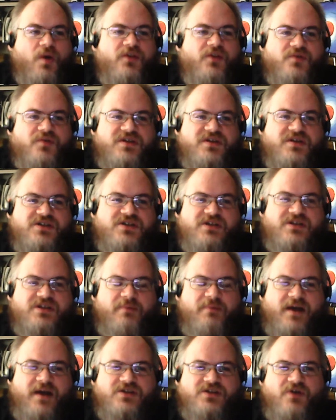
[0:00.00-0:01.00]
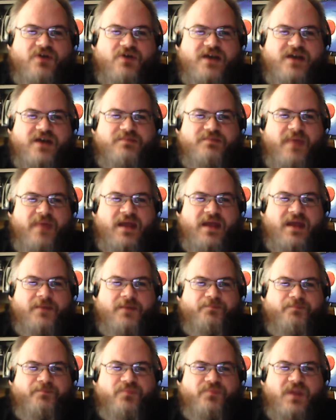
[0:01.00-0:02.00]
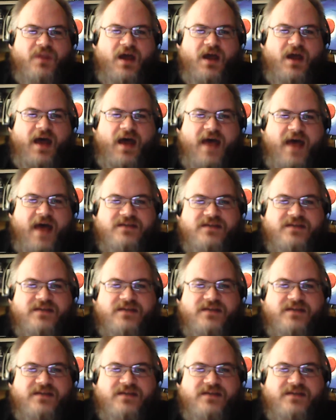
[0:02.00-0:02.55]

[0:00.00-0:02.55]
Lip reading: of the reasons that Paizo has been as